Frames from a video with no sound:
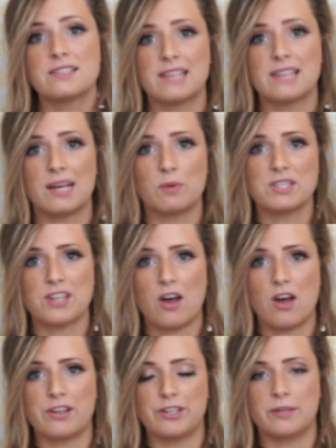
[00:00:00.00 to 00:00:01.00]
Say what's
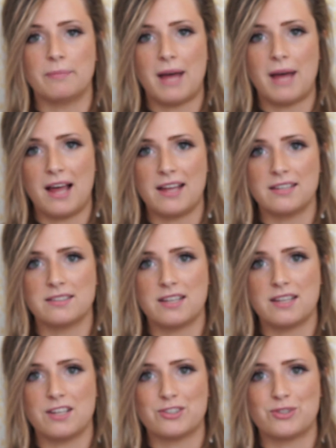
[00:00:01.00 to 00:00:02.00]
on your mind
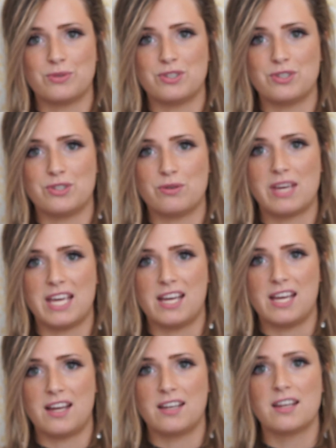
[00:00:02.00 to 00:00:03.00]
as soon as you
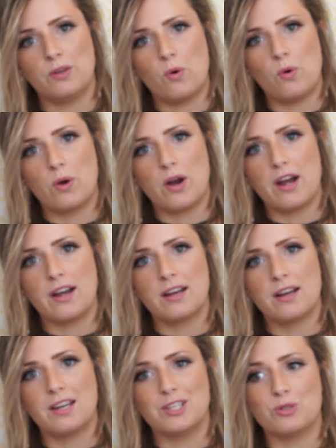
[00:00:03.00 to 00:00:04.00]
can, or
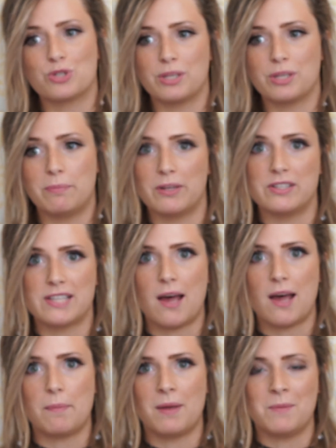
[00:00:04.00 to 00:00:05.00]
it usually builds
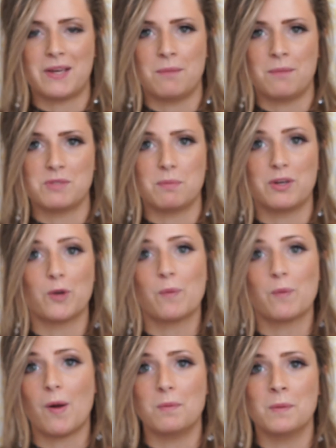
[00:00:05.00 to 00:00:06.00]
up and becomes a bigger
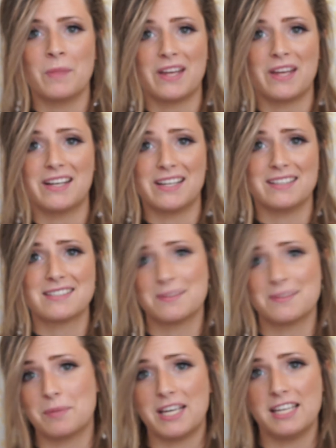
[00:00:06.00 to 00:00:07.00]
problem than it needs
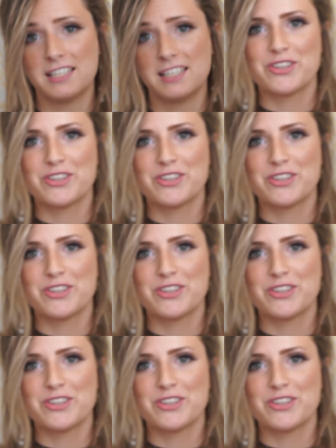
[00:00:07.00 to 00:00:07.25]
to be.